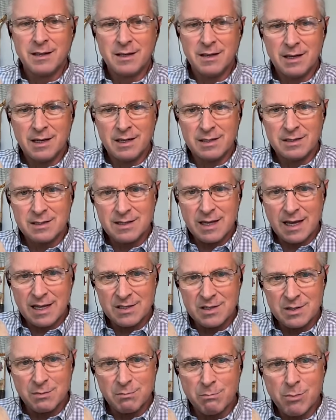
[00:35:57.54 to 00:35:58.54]
It's
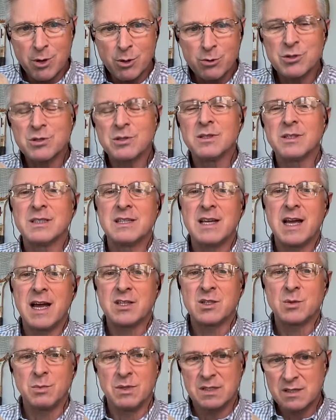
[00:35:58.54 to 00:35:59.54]
as an emotional
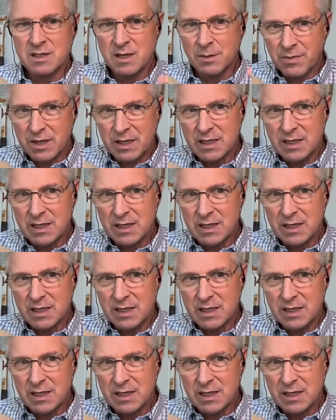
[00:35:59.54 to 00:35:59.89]
attachment, something